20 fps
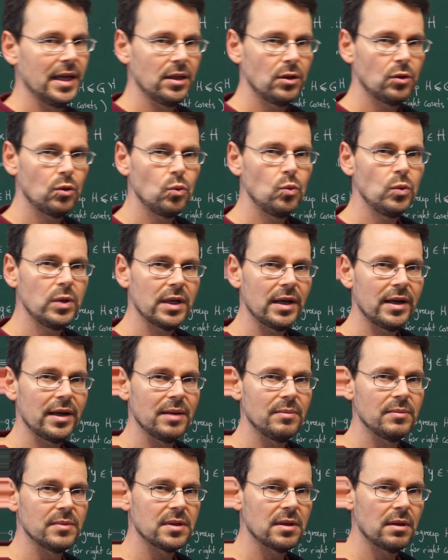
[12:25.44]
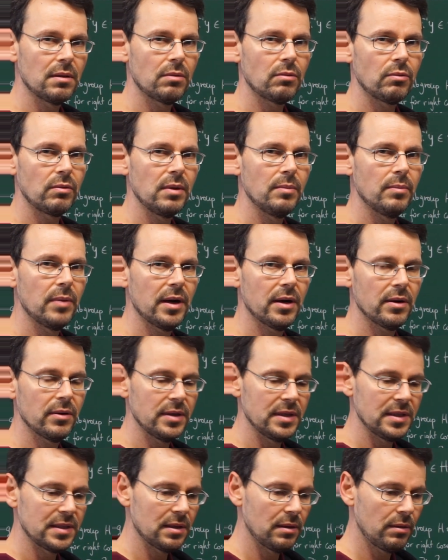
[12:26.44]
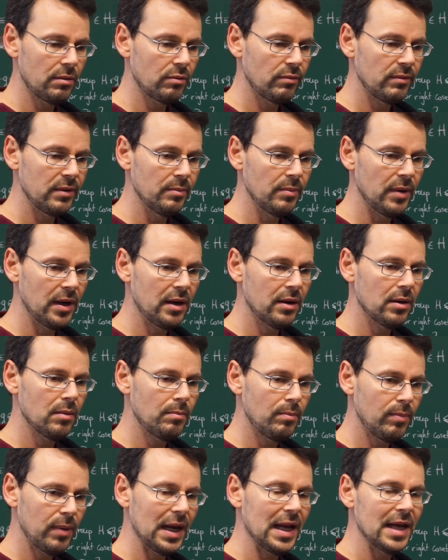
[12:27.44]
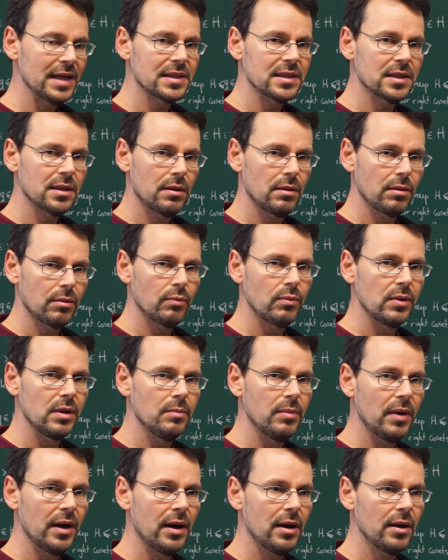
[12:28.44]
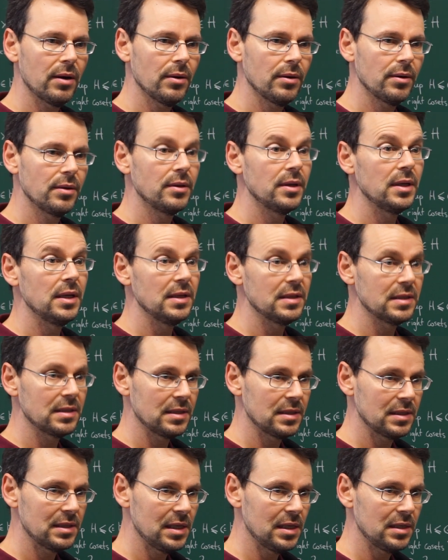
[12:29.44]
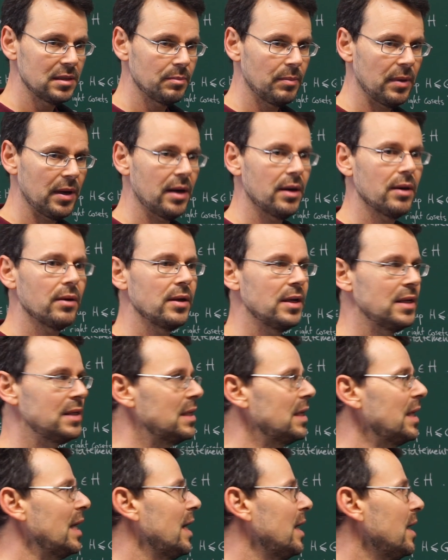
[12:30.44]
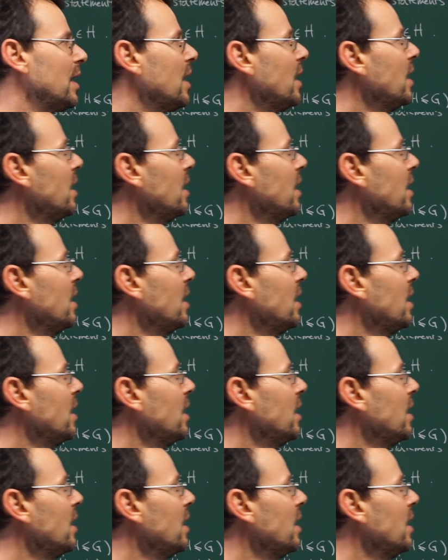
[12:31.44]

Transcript: 2 times 3 bar is 3 bar, plus 3 bar is 6 bar, is again